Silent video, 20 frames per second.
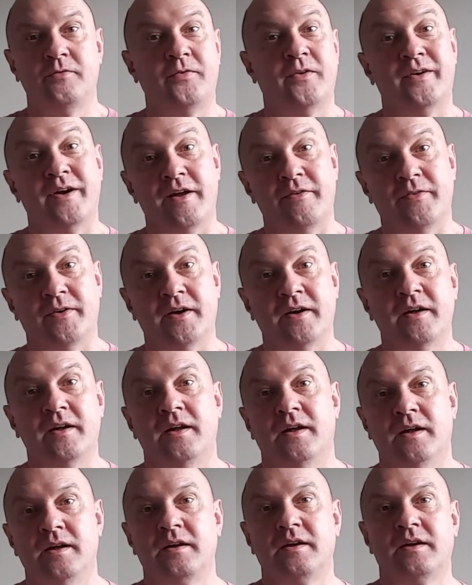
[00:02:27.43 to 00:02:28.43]
forever,
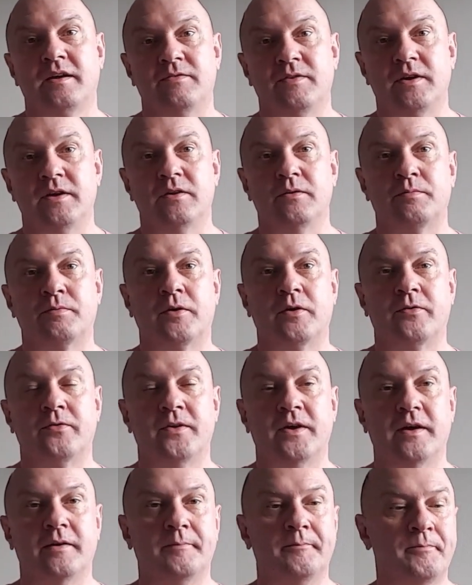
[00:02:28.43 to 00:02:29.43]
giving you
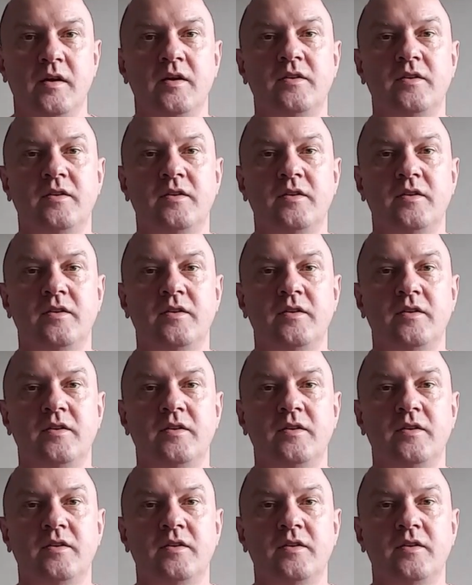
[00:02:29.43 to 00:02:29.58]
profit.